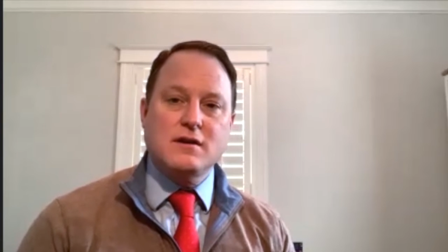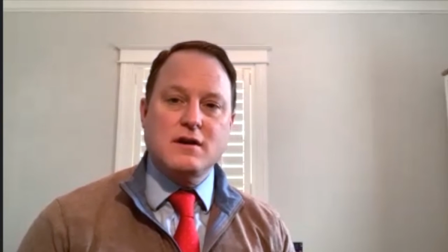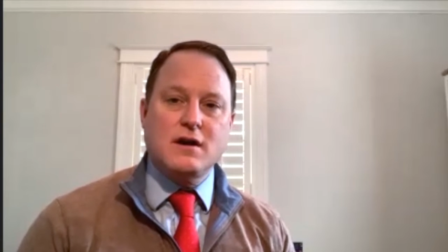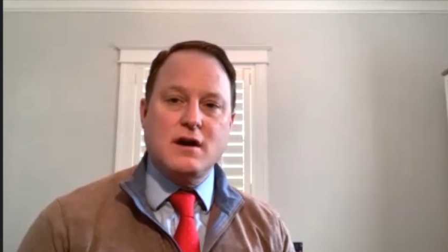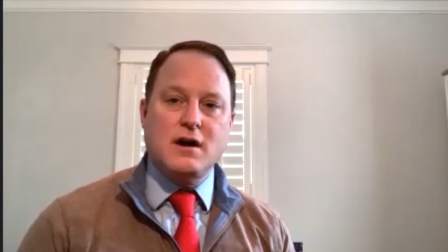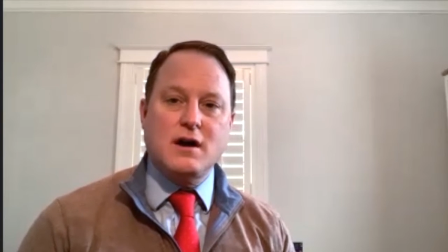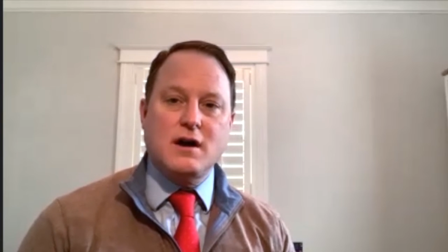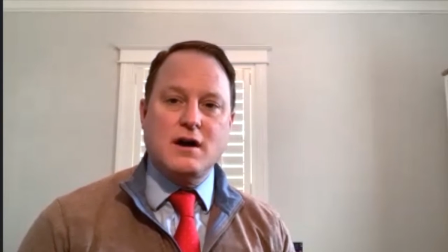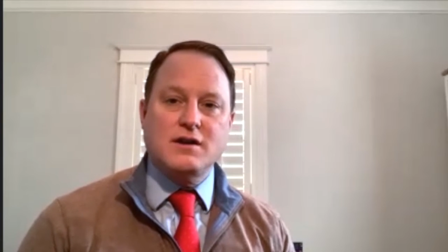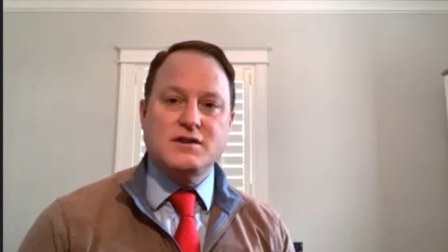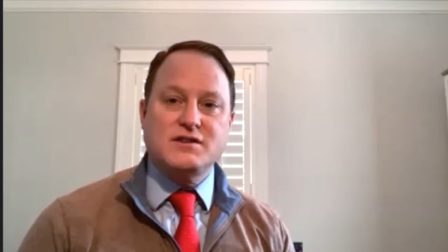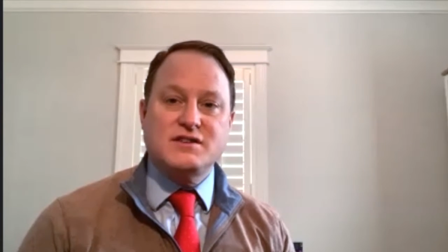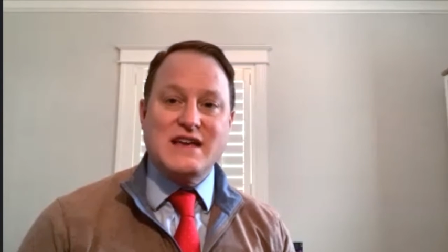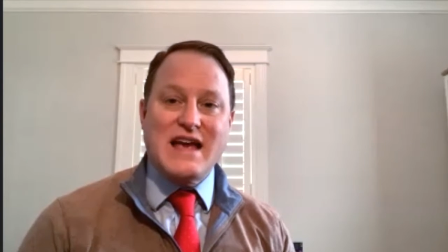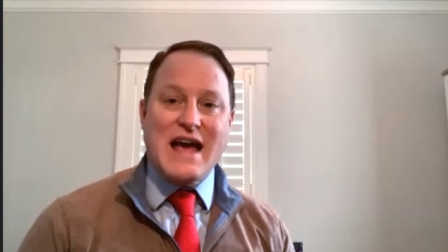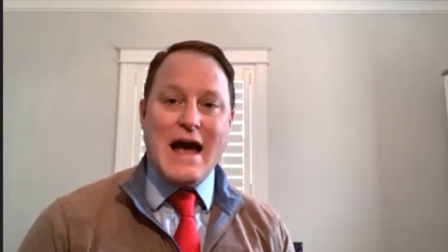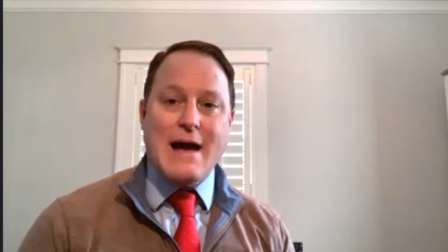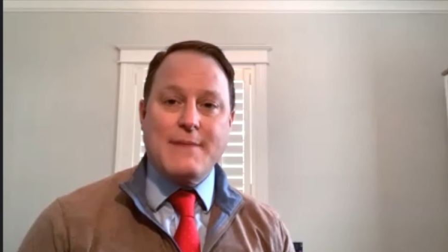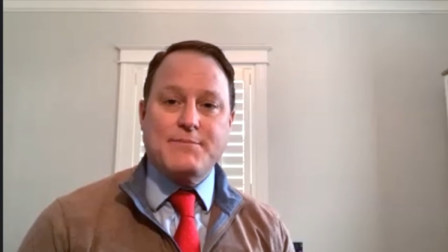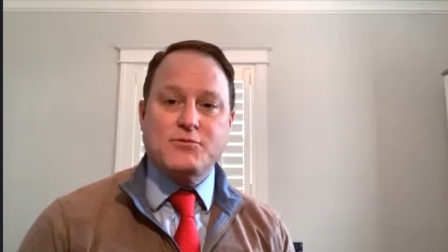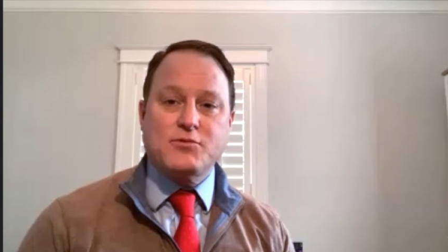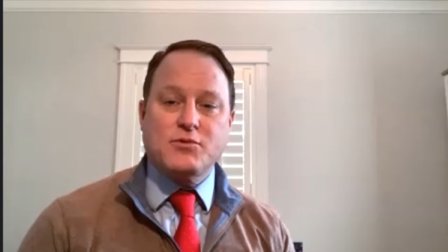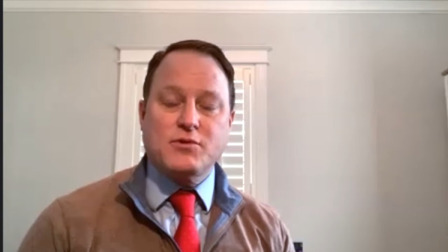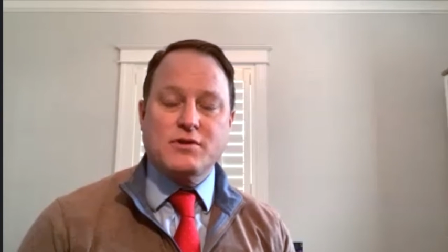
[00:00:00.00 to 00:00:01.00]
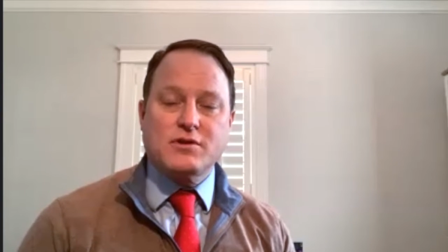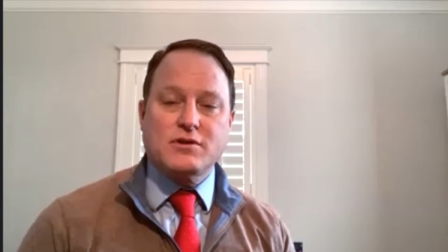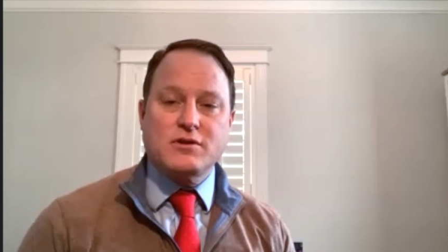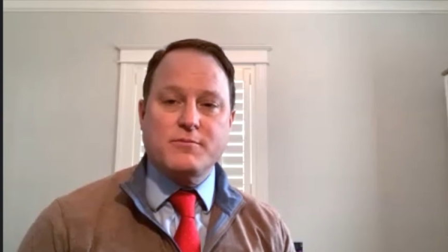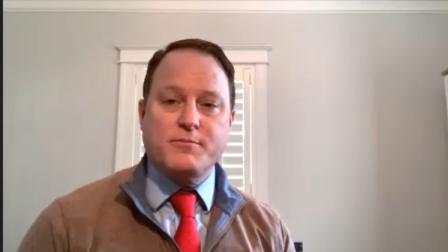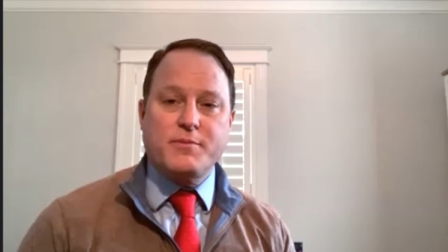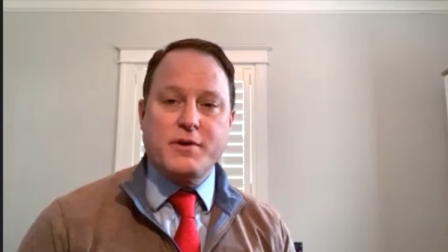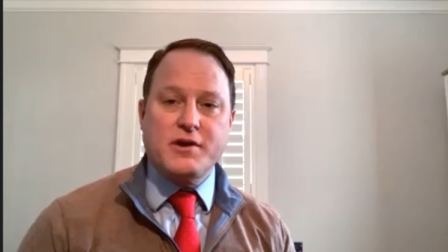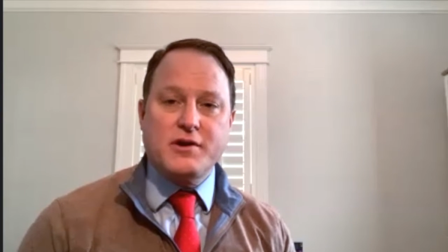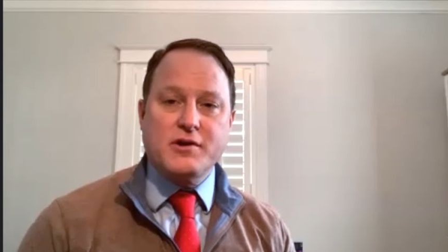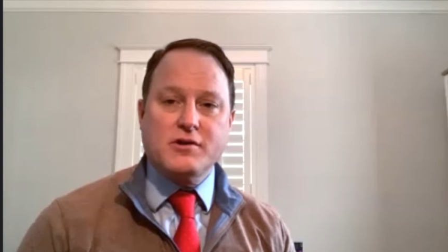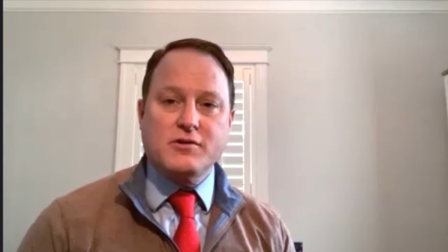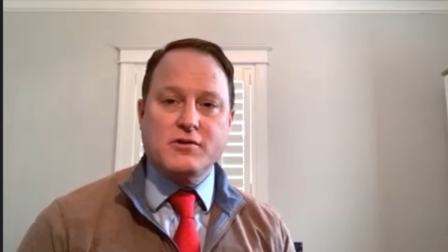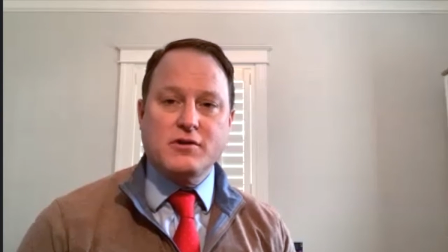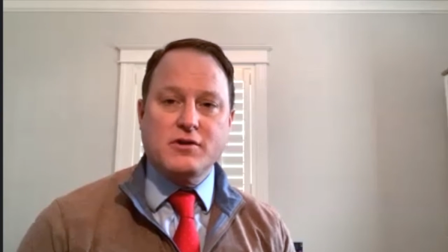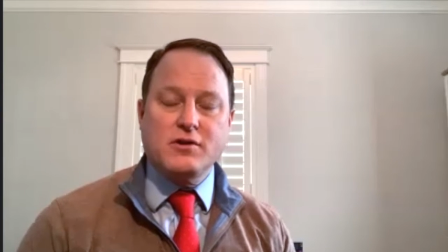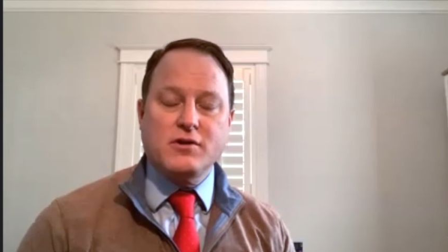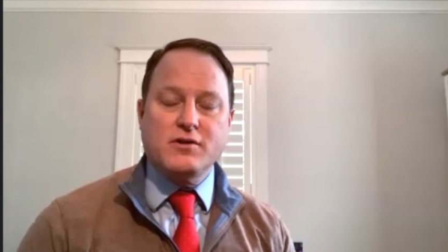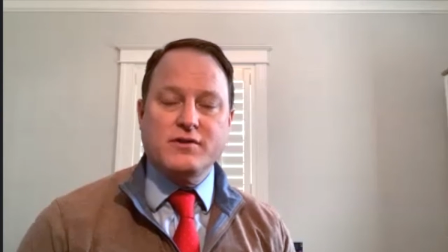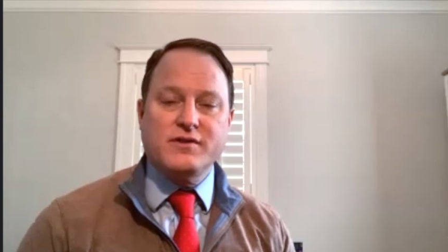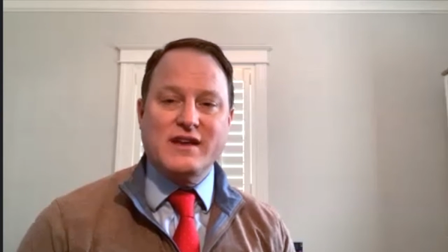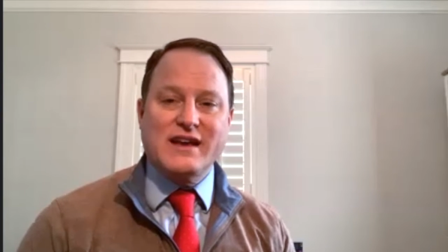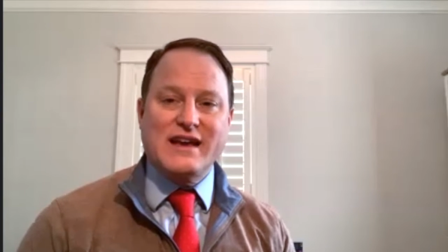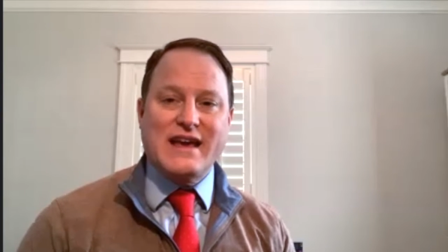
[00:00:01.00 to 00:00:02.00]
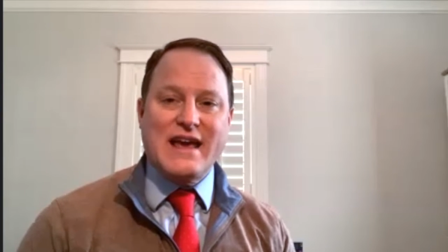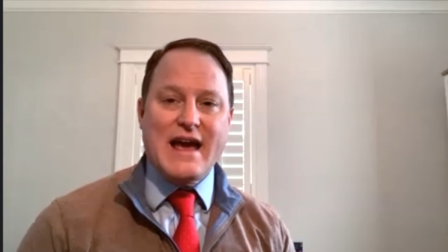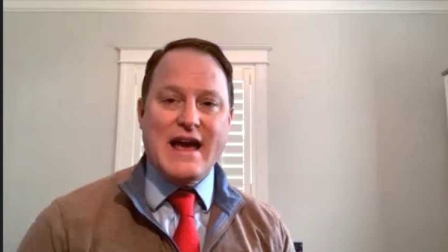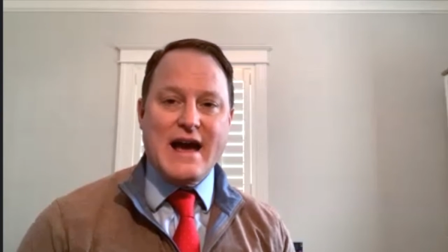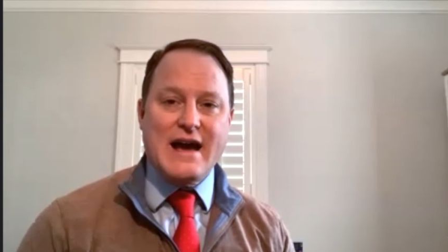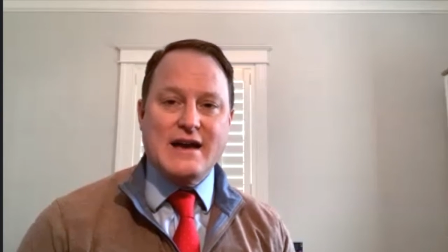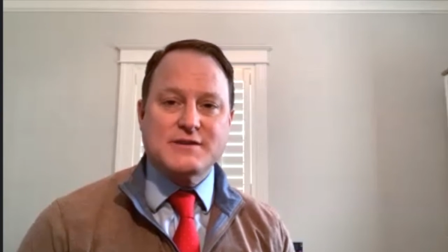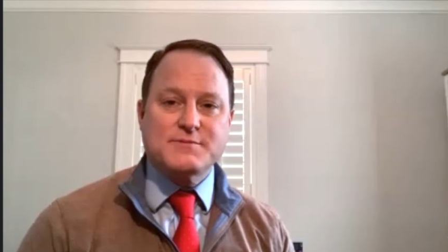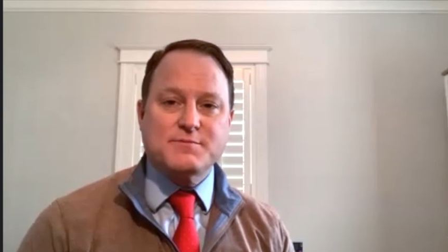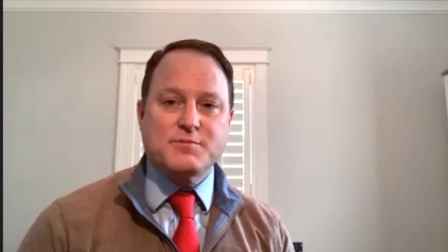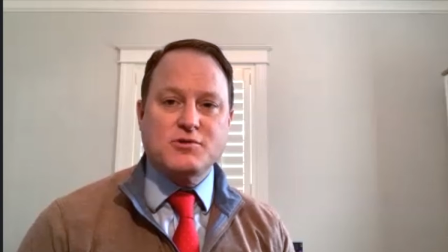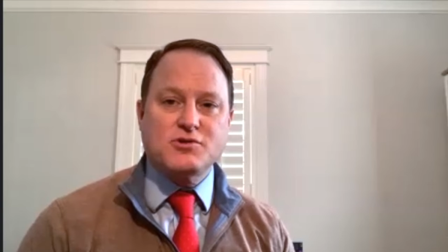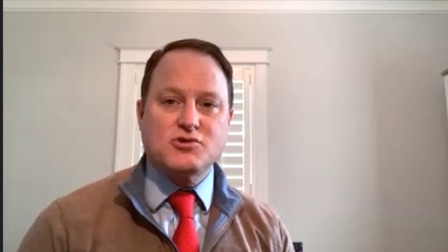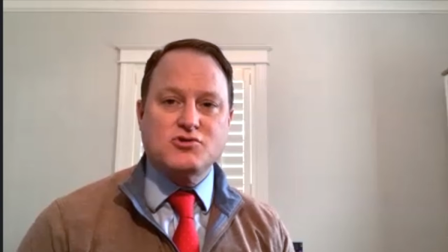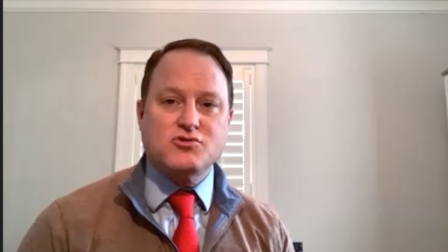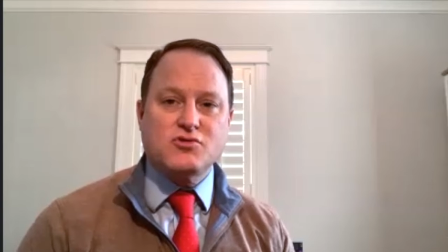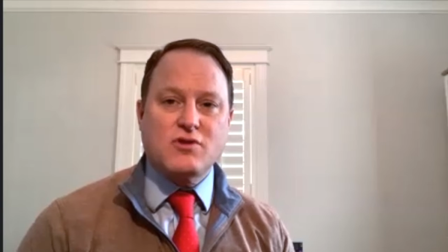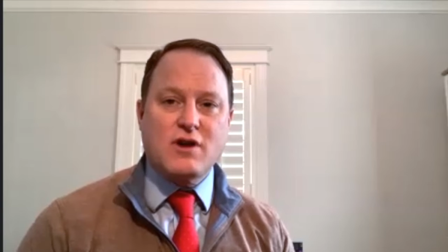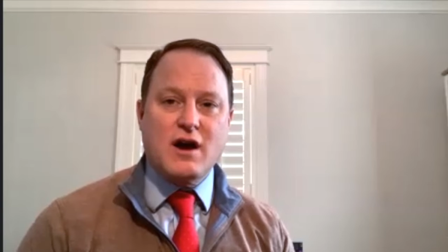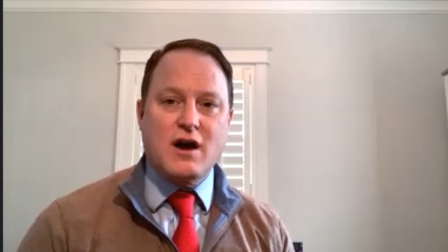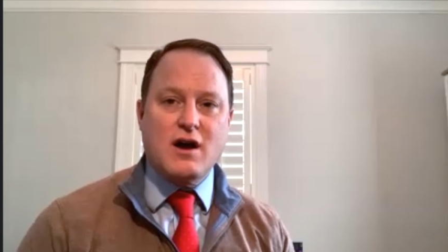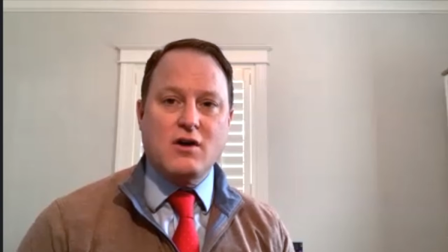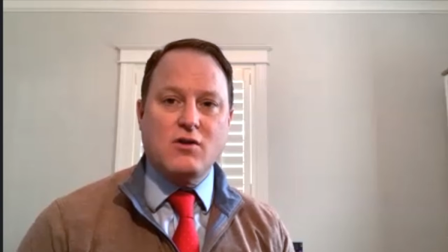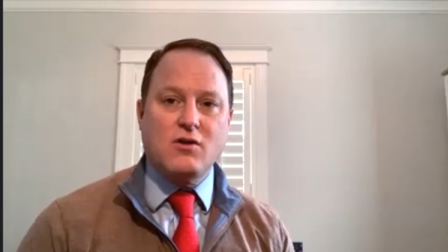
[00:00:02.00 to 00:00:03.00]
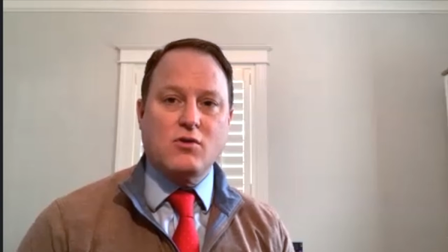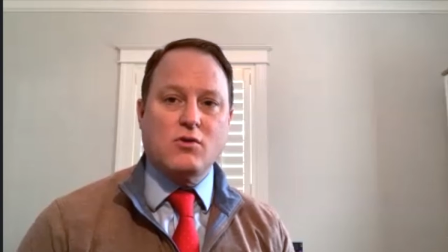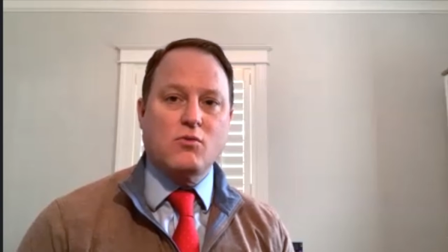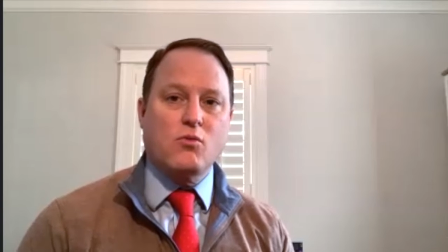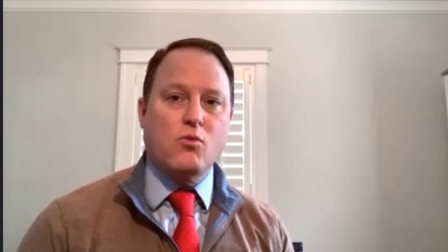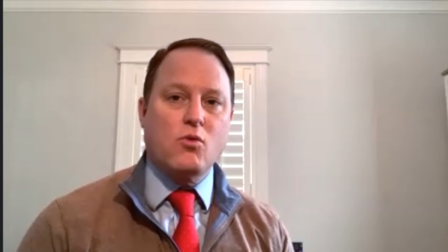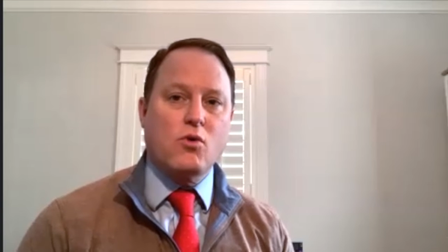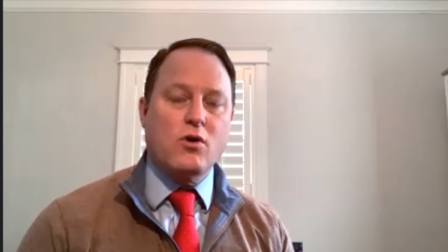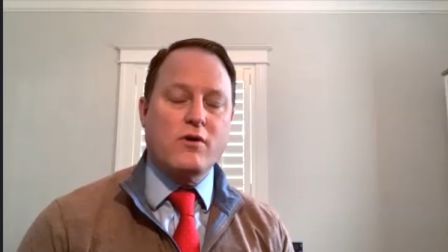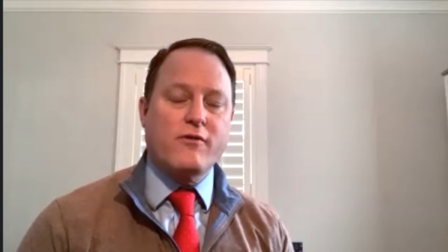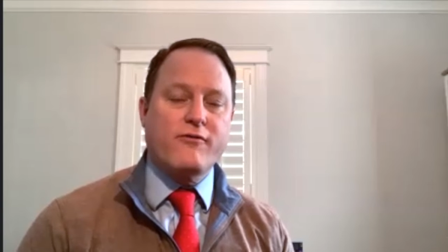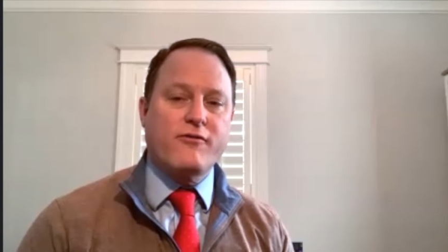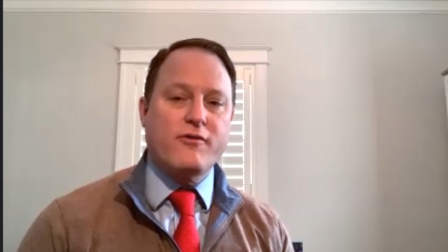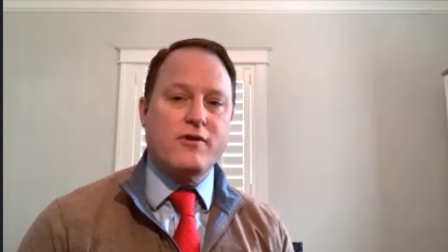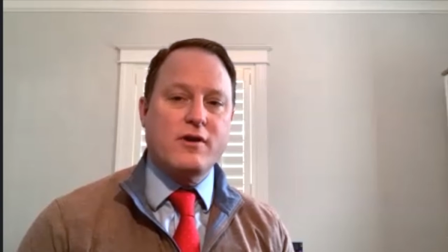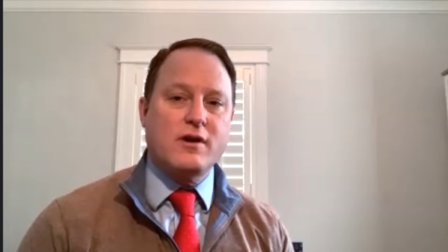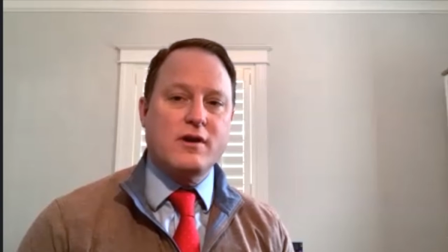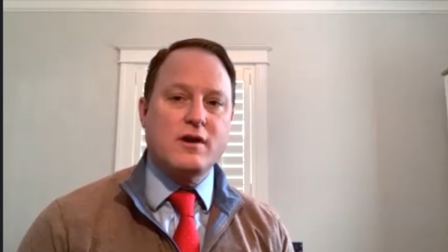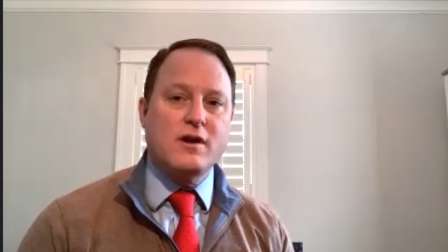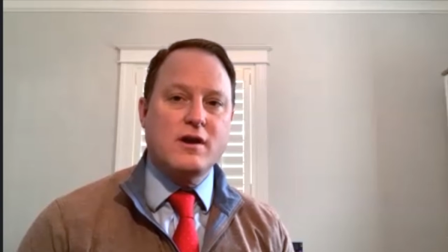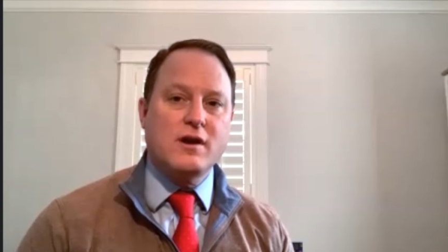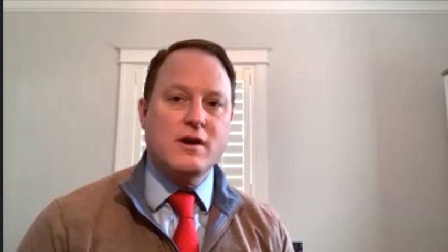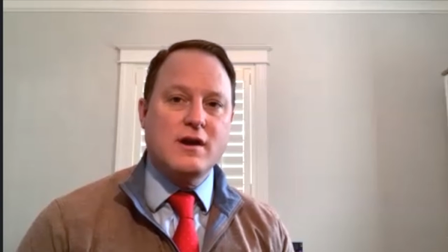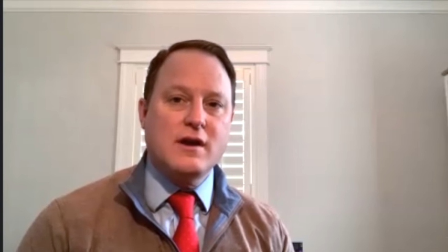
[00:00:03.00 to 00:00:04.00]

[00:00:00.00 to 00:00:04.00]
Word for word: uh, DAPT with clopidogrel and the CASPER trial or warfarin,